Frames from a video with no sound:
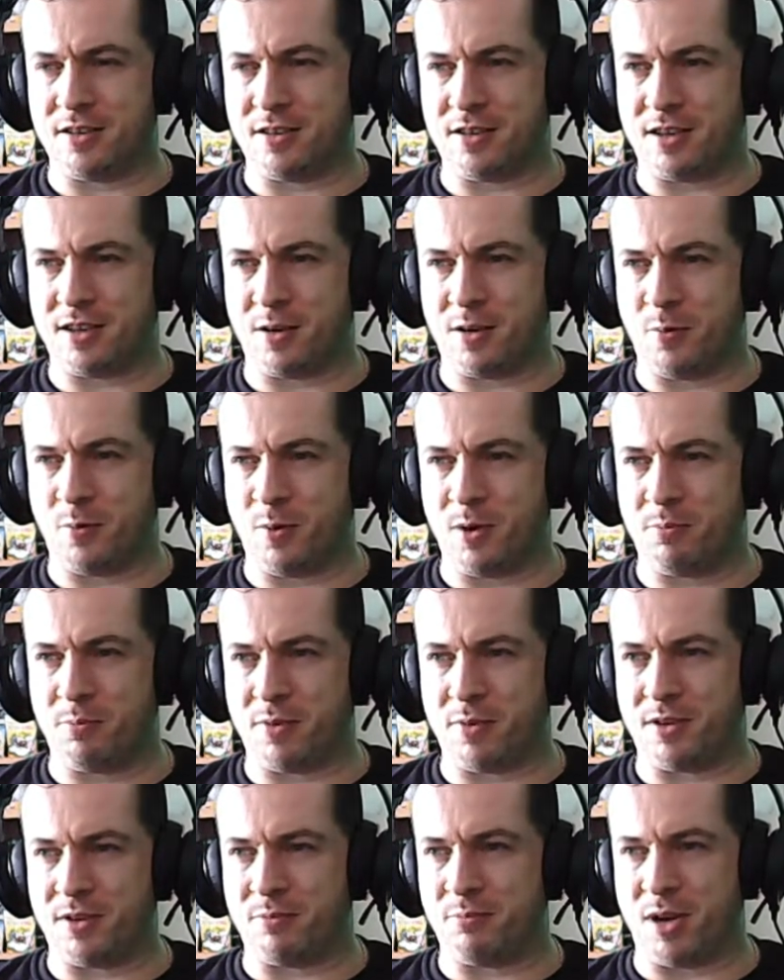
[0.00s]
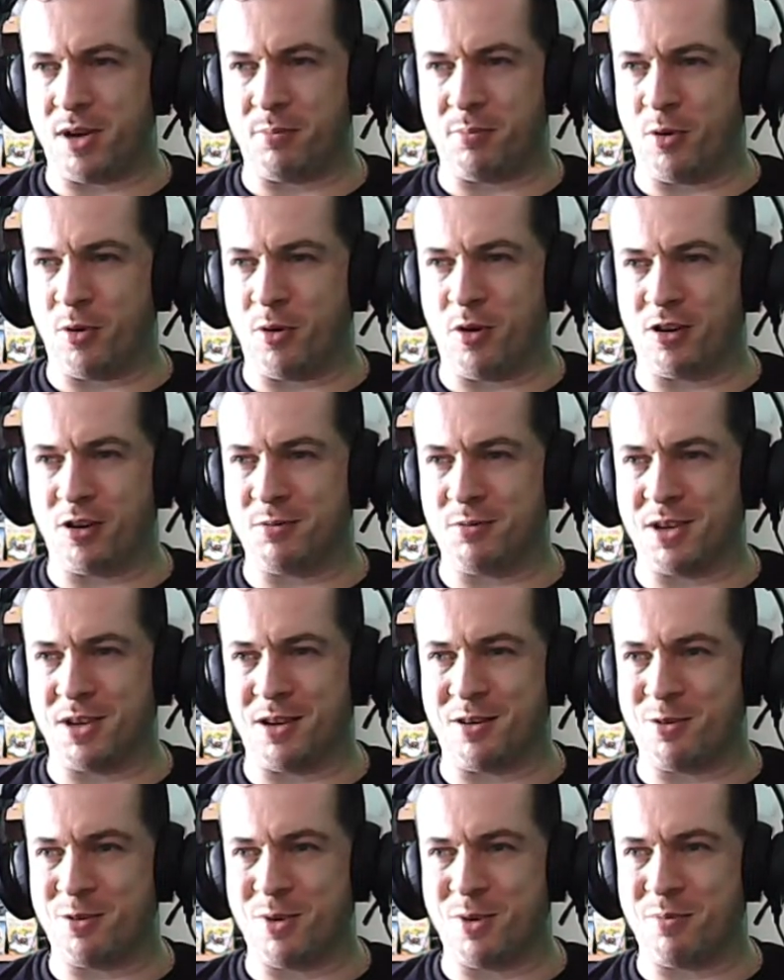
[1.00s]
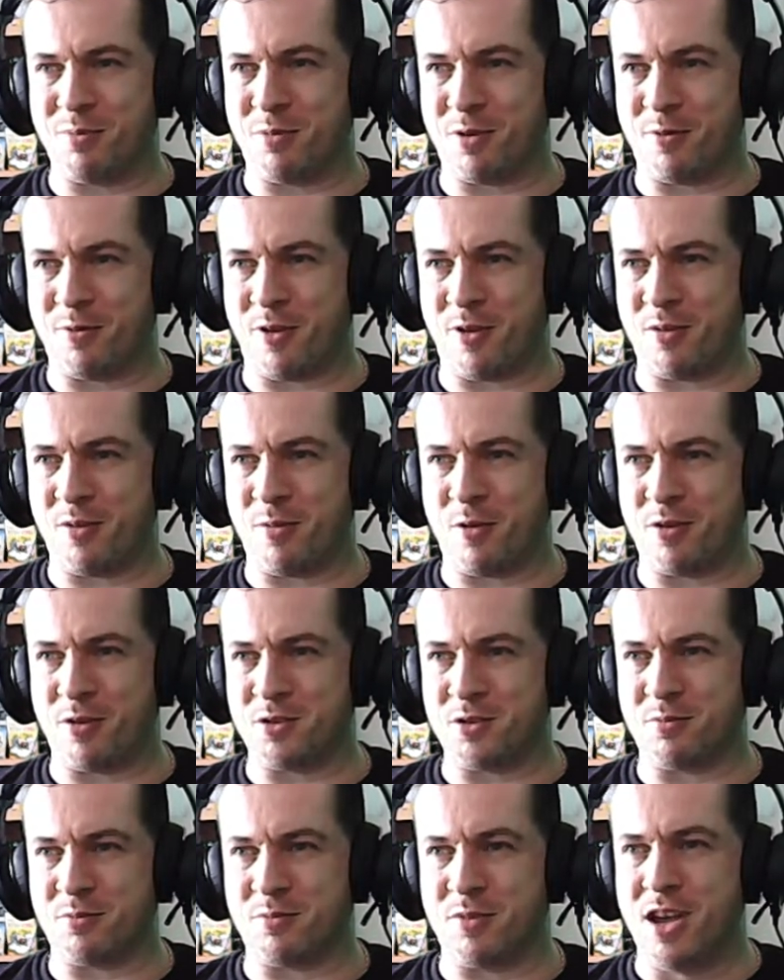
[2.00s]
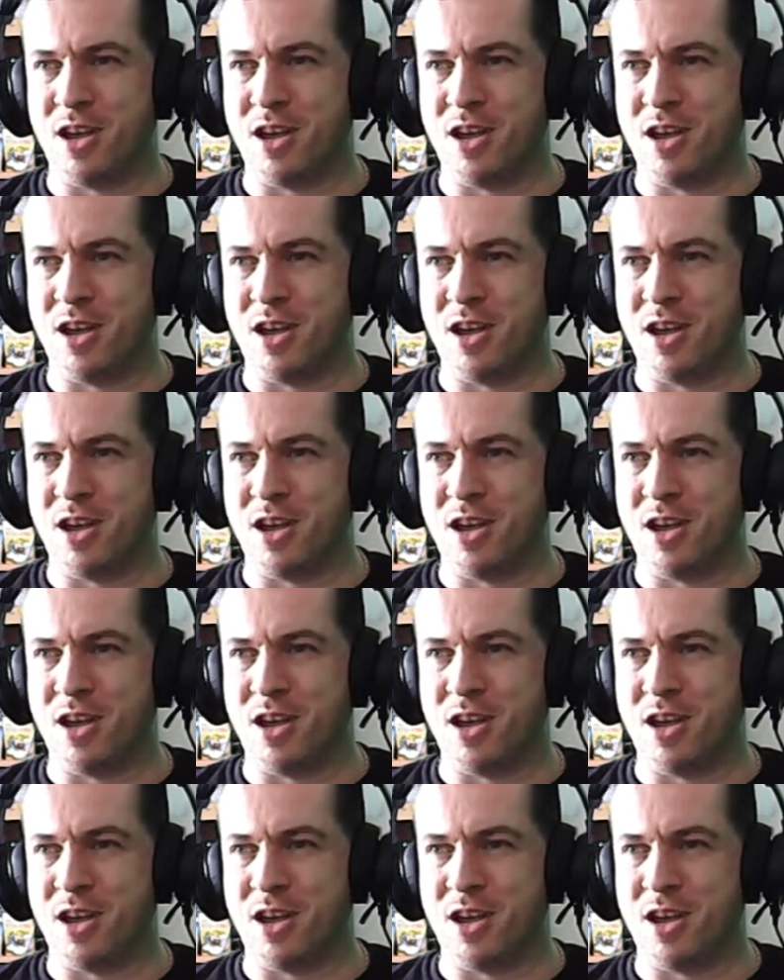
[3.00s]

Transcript: like a whip. A ball comes out of the whip, or a fireball or something.